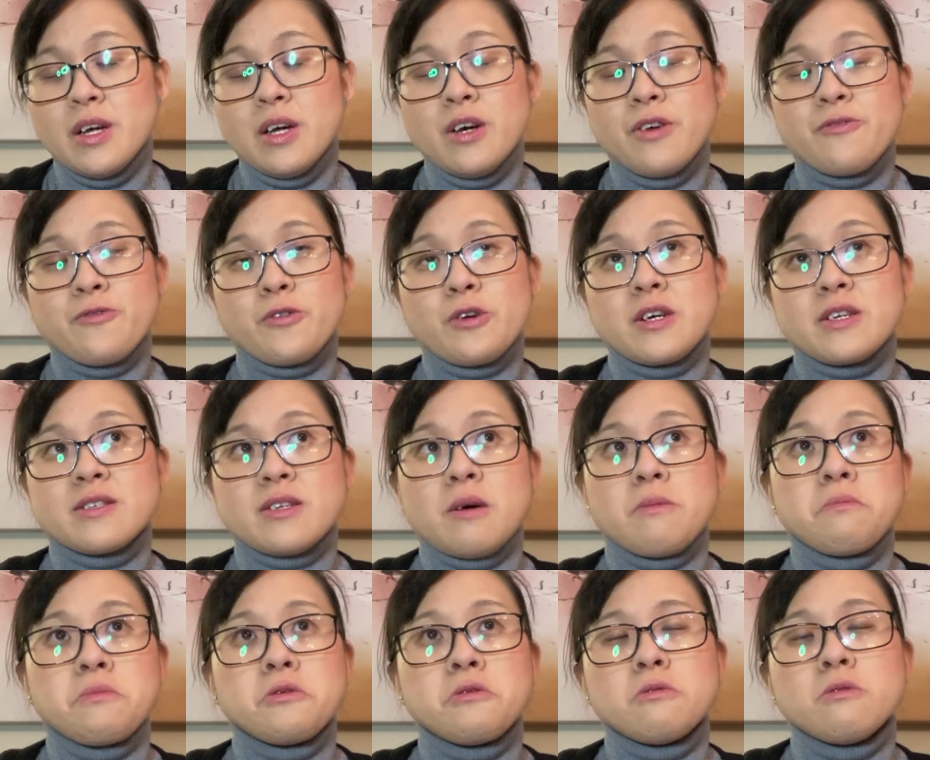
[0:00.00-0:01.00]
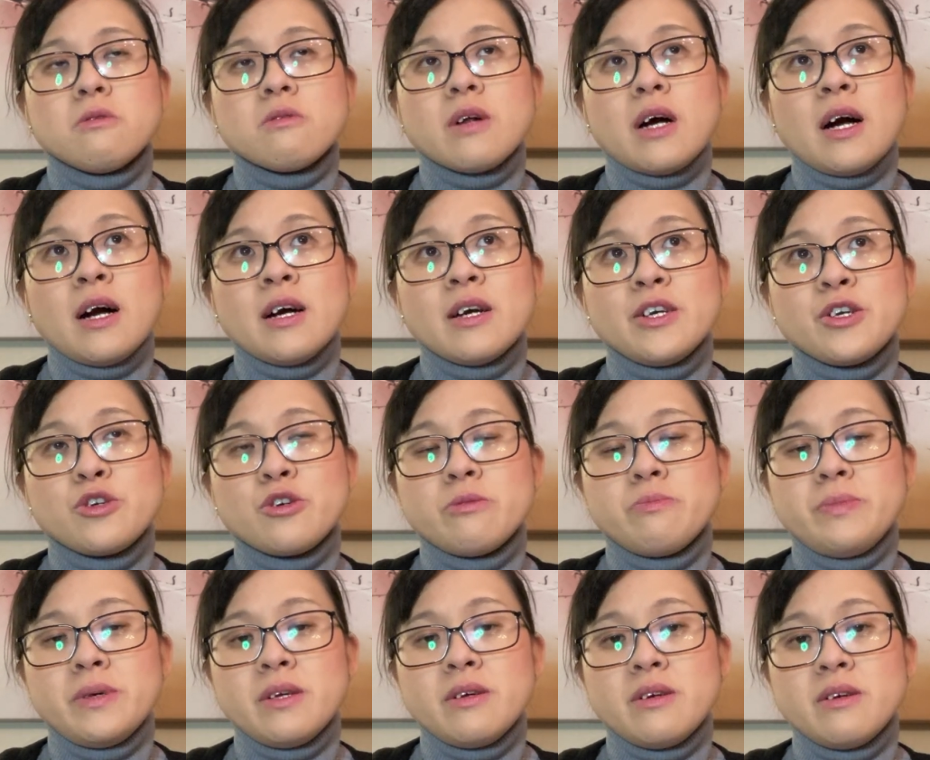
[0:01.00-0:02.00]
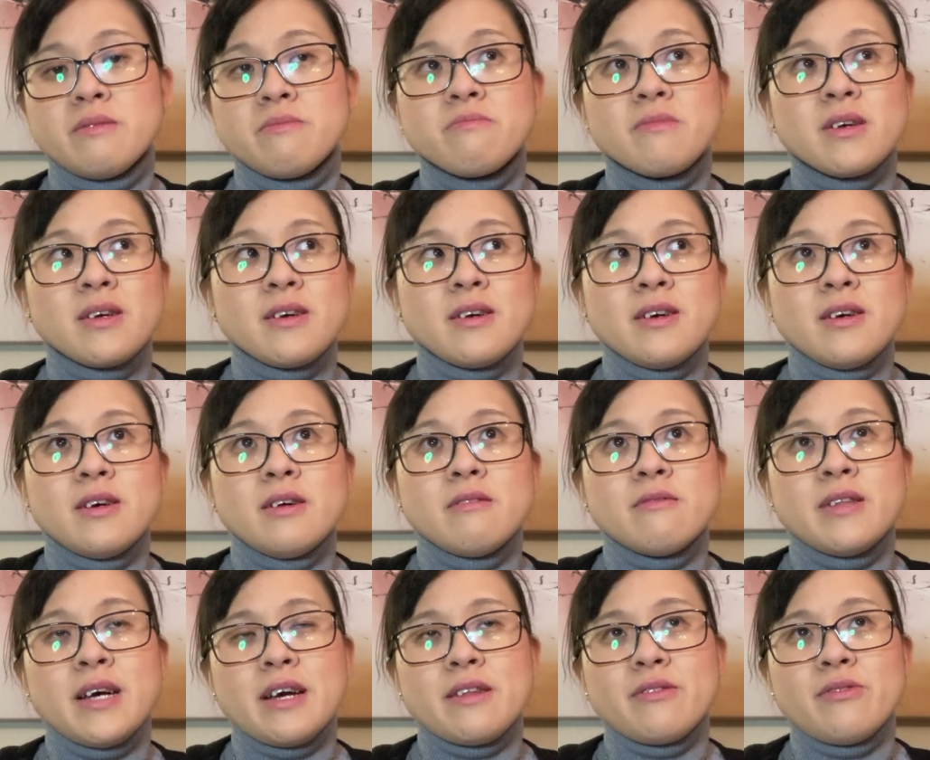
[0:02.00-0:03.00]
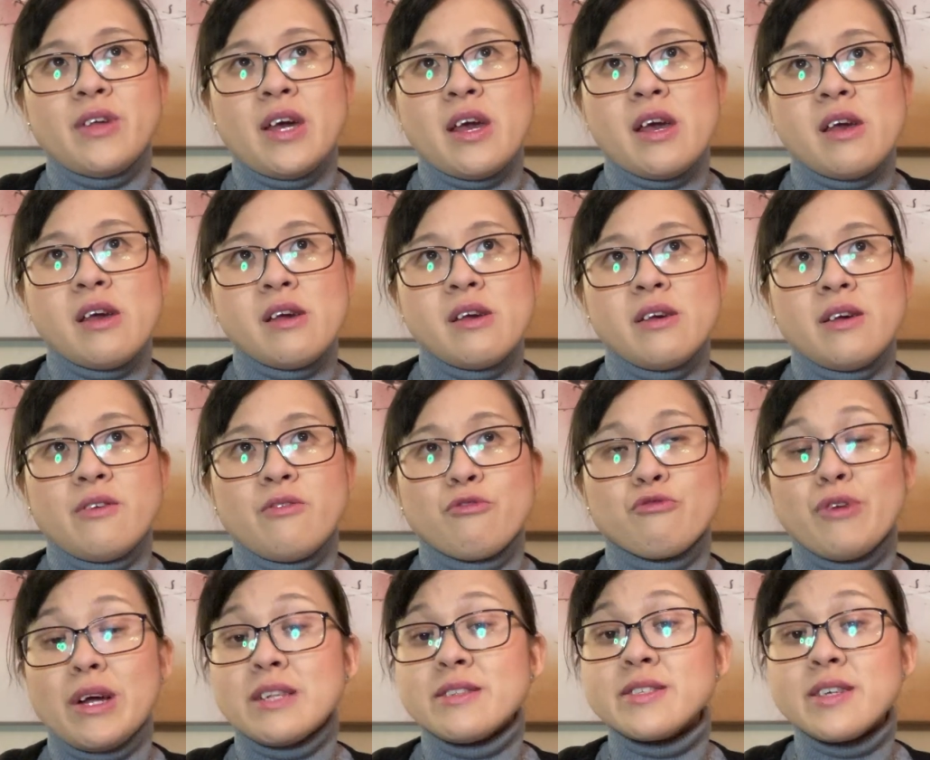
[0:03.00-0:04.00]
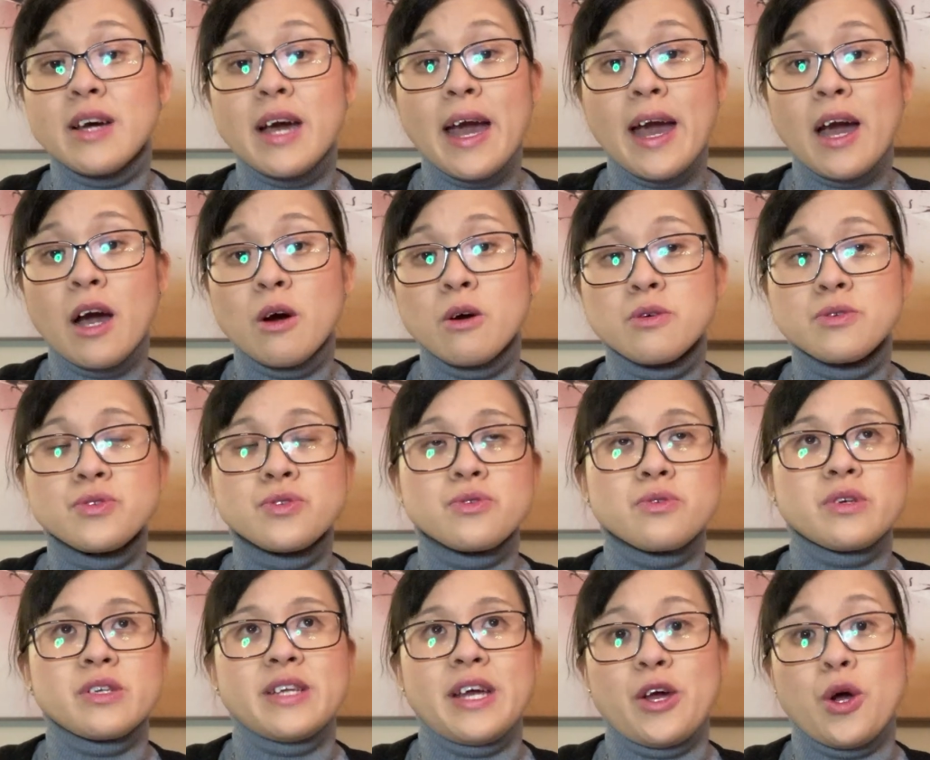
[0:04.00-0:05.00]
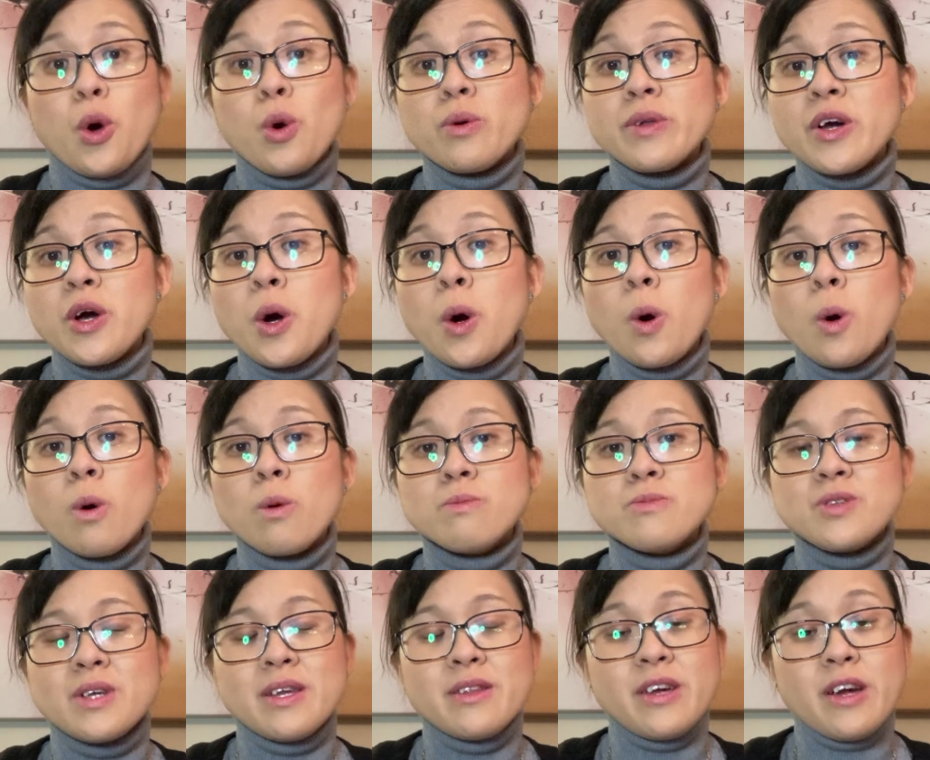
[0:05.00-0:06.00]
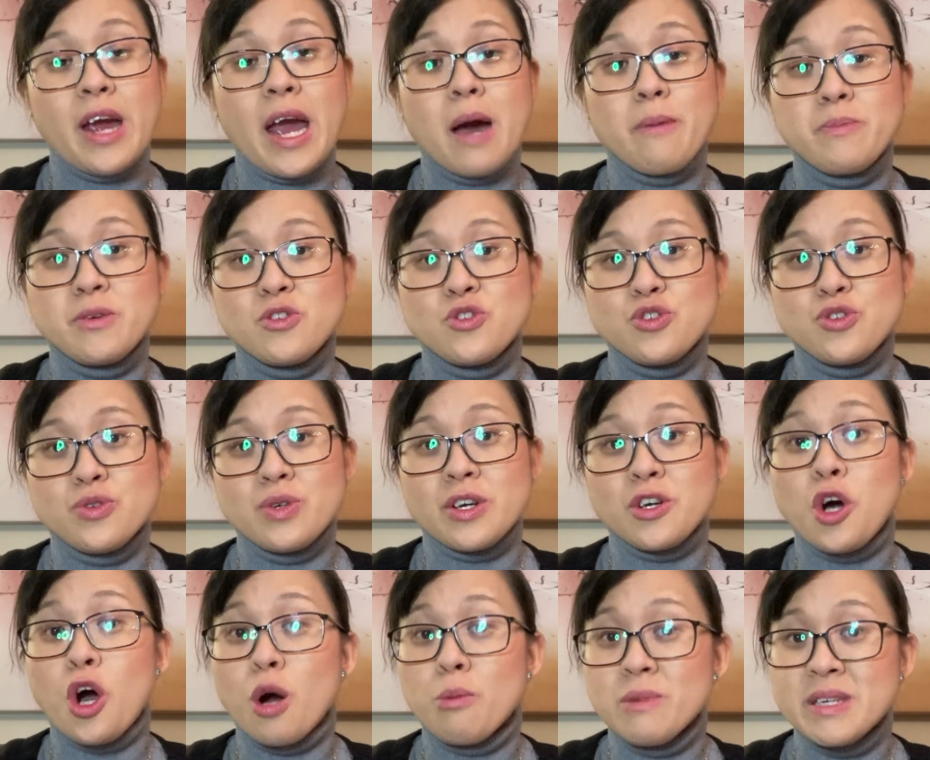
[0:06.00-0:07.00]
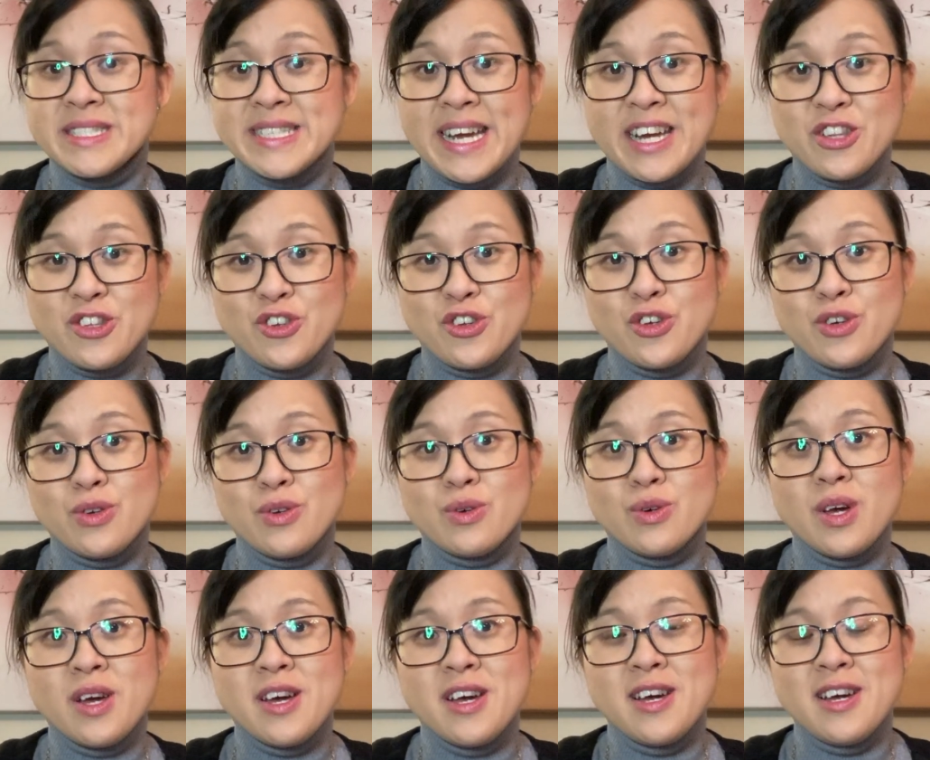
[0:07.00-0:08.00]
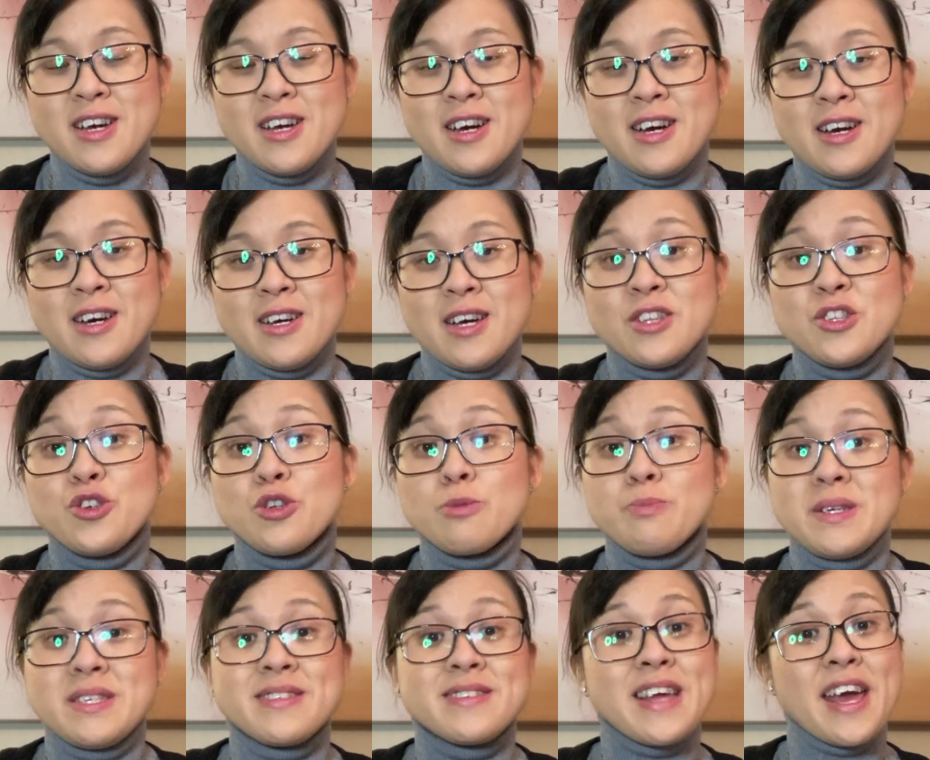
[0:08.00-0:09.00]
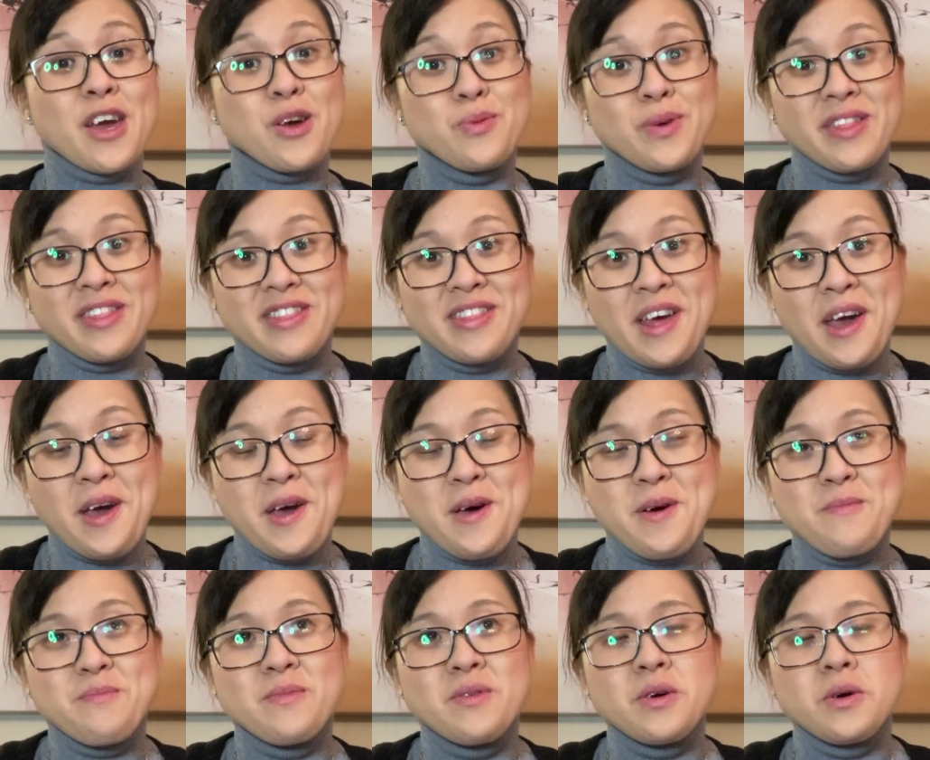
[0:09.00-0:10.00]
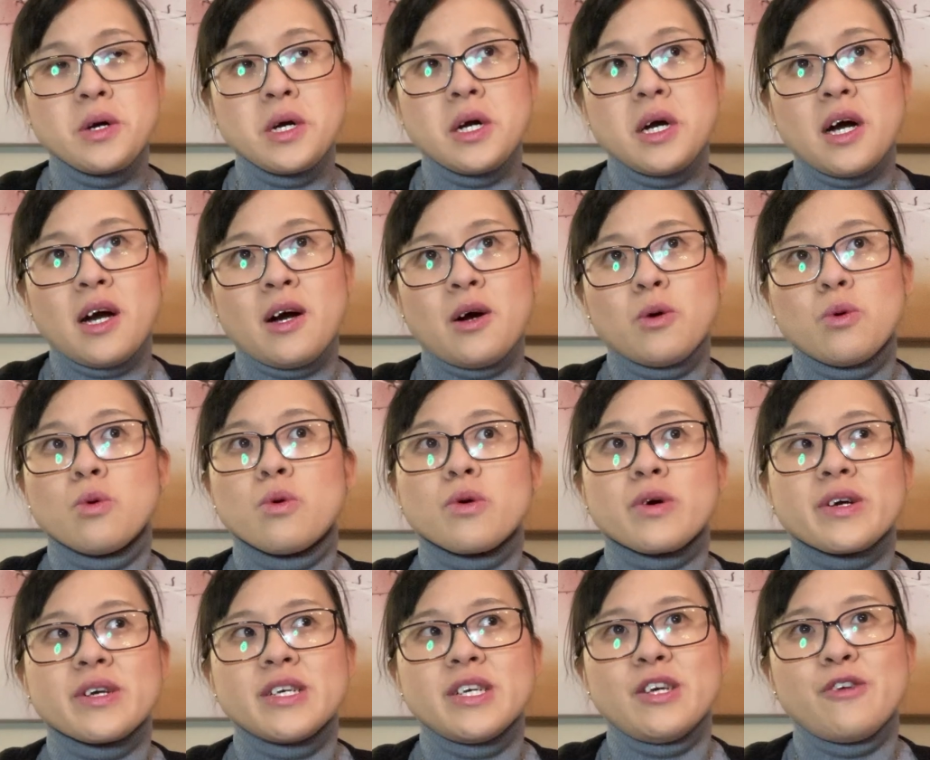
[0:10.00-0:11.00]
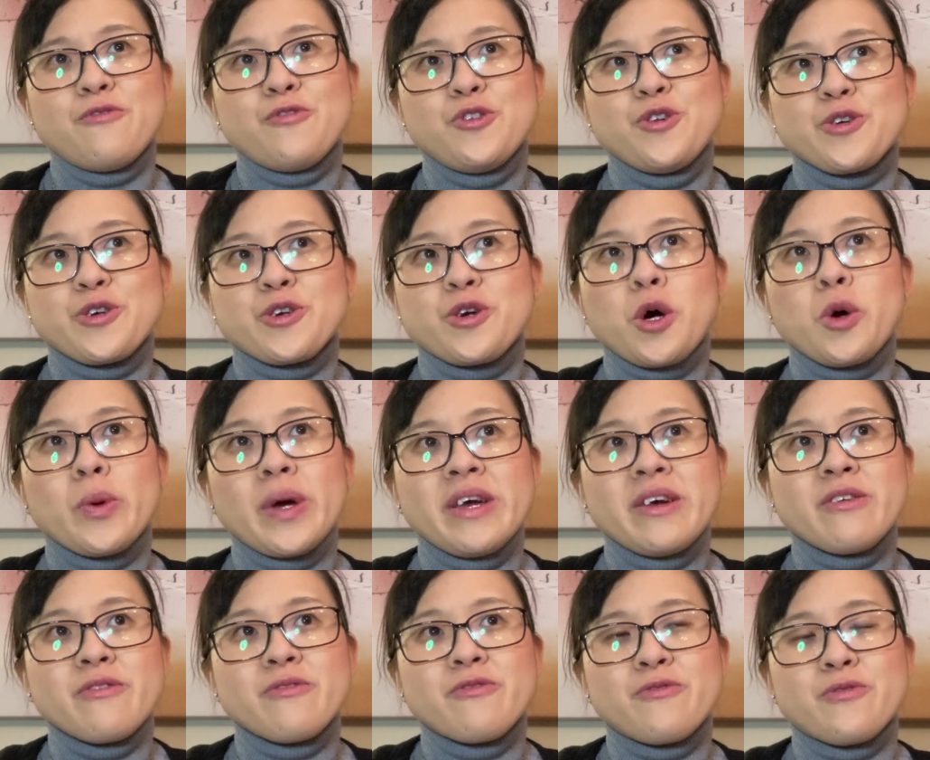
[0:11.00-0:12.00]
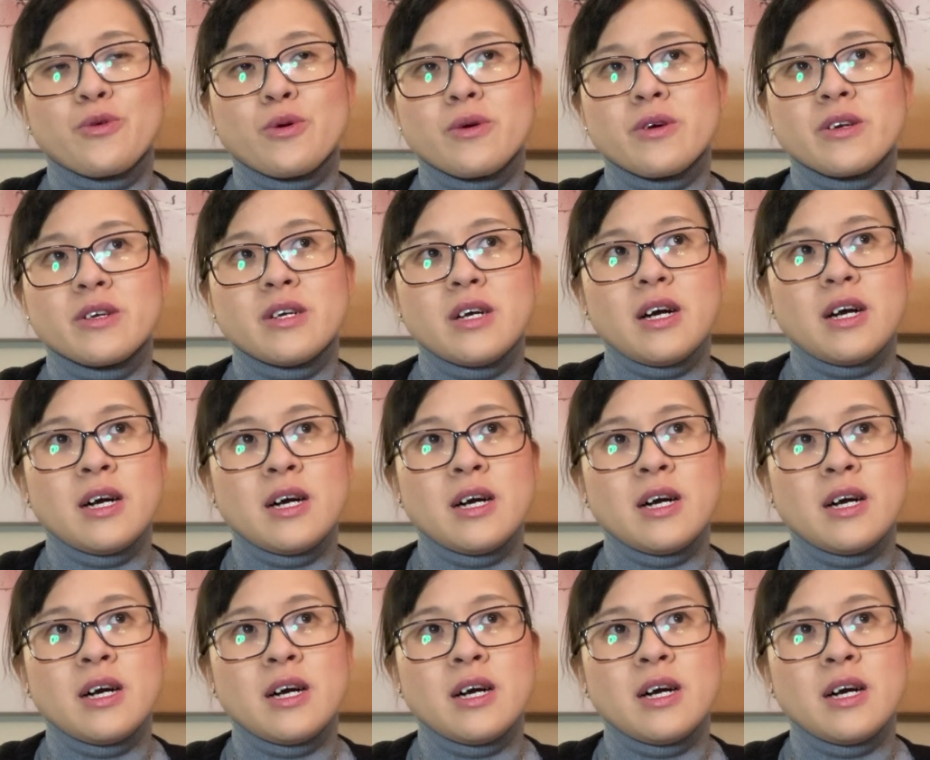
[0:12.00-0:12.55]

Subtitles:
For example, it could be that they rent a house or they own a home and they're happy to accommodate you and you'll be staying with them, or if you're going for